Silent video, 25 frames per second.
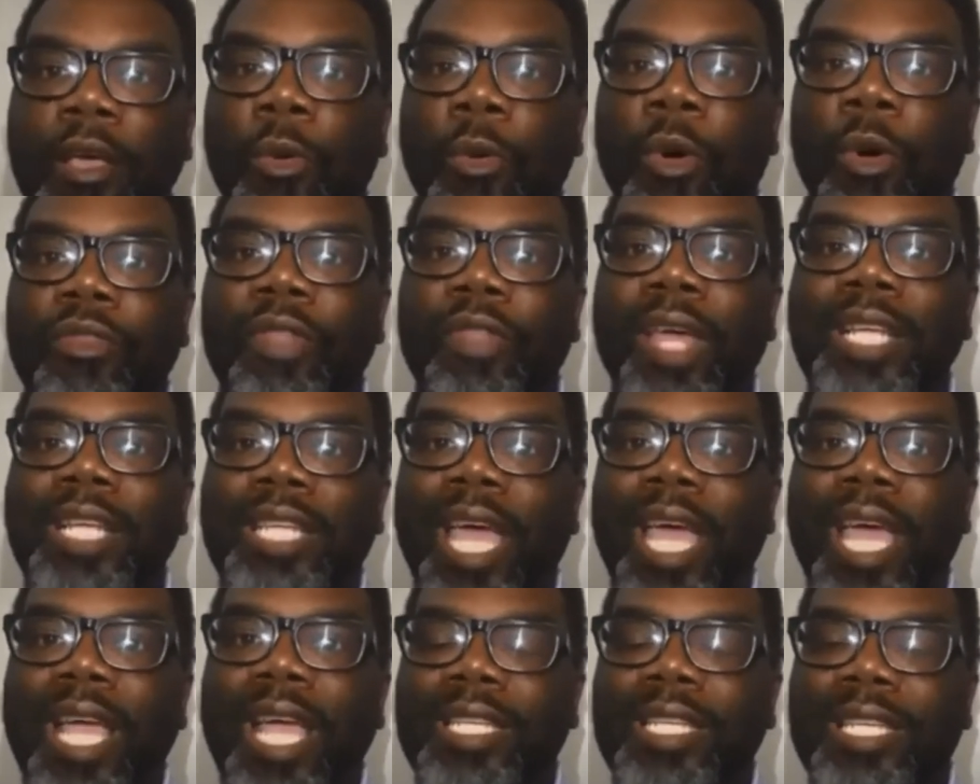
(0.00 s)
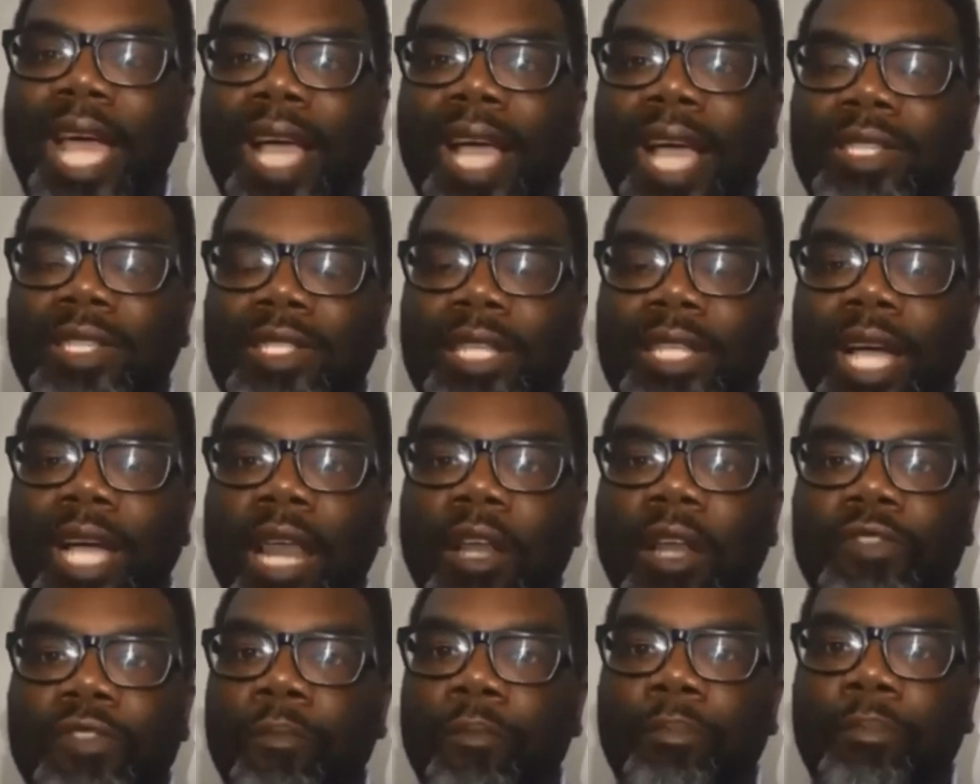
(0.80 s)
when they take tax
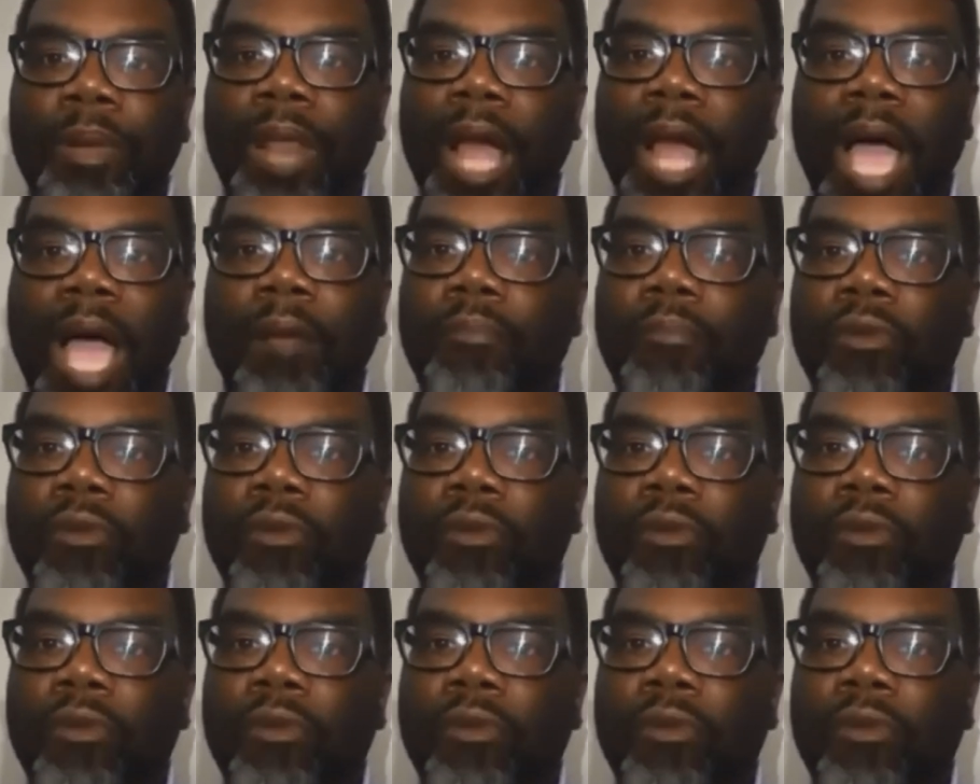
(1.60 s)
dollars from black,